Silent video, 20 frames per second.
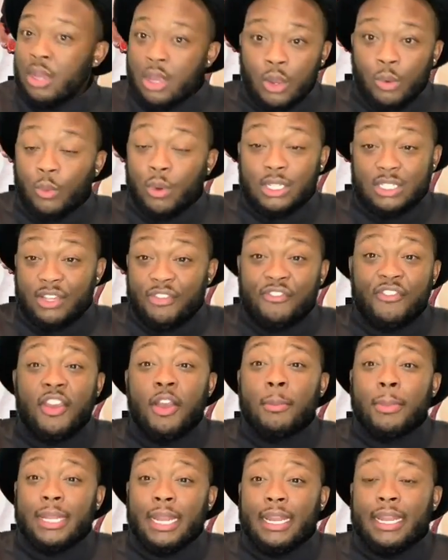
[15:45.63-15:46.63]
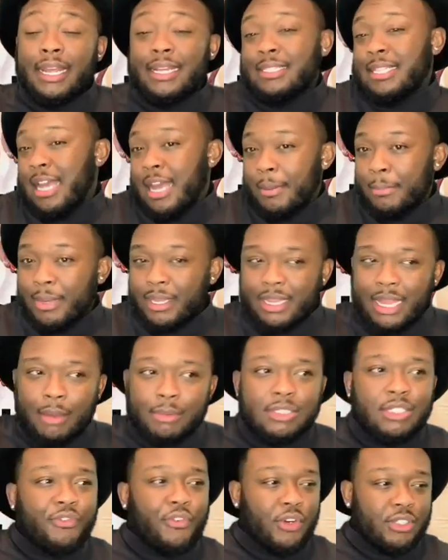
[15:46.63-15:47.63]
wasn't filming at that time, but that
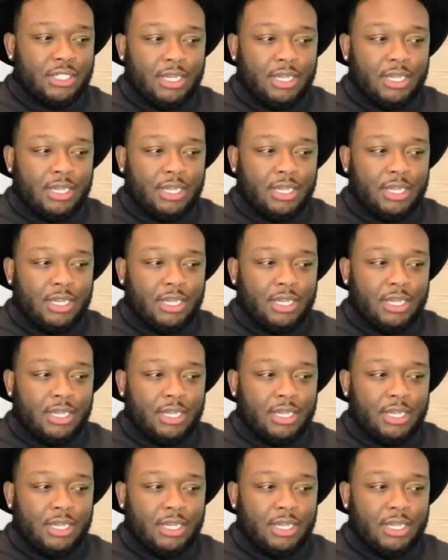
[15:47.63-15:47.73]
was the first